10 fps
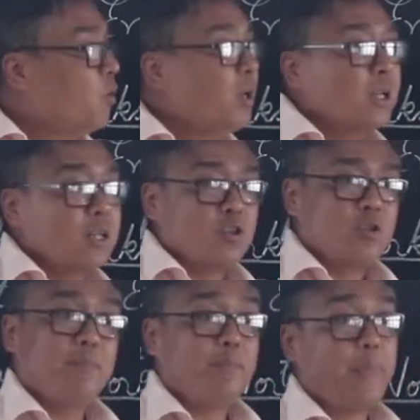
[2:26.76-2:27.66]

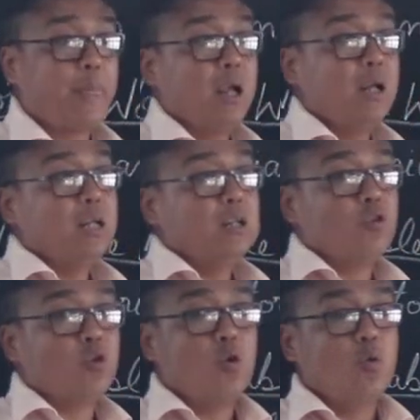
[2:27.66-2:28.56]
works.
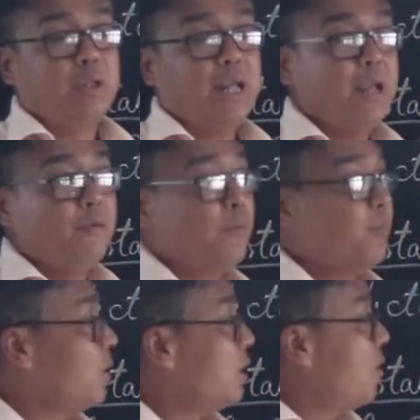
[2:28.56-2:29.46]
So,
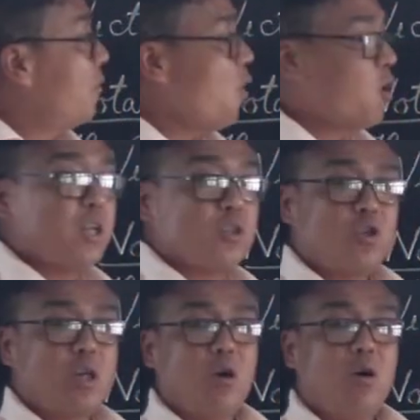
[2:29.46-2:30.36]
they
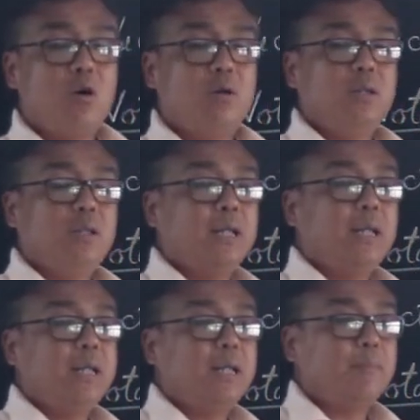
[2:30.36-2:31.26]
focused on
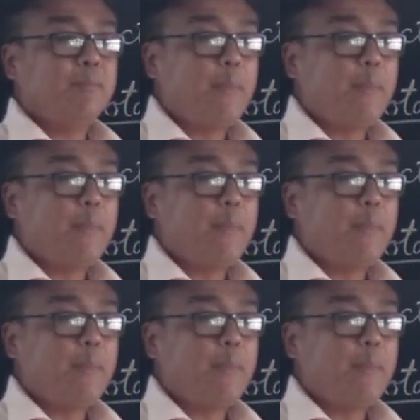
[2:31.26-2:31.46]
the